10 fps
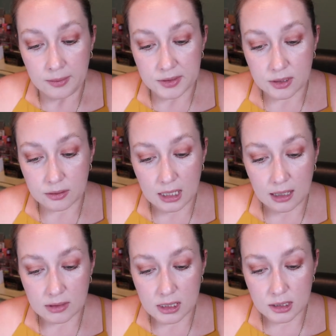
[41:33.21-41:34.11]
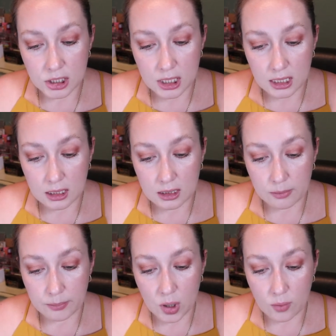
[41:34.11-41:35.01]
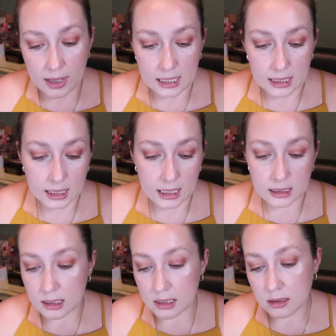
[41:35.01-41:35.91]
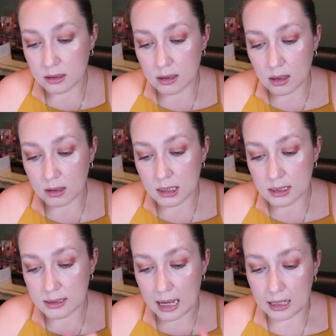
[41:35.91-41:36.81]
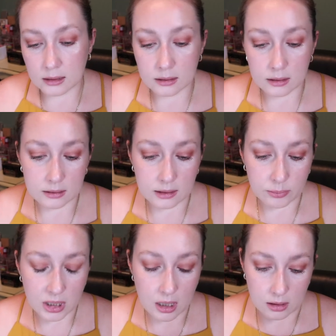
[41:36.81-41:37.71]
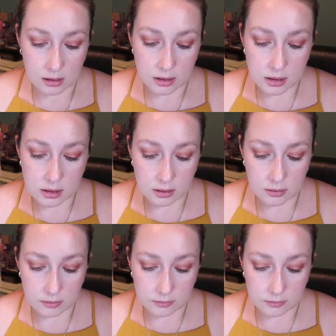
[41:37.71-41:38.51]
So that was the shade Poetic, and these are called the Satin Lip Colors. So